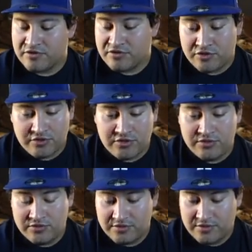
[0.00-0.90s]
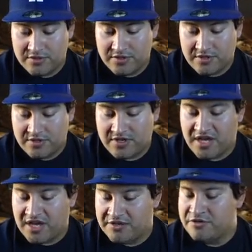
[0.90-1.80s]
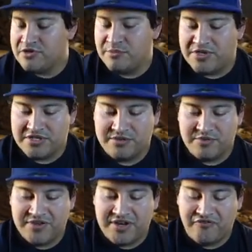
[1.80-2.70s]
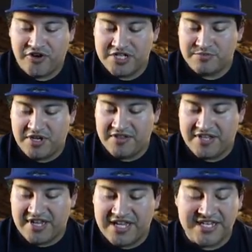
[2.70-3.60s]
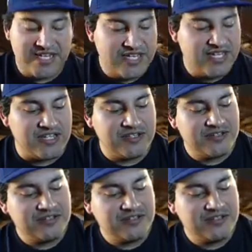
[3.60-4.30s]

Chewtle. Ah, uh, no Trapinch. But we got a Frosmoth and a Nickit.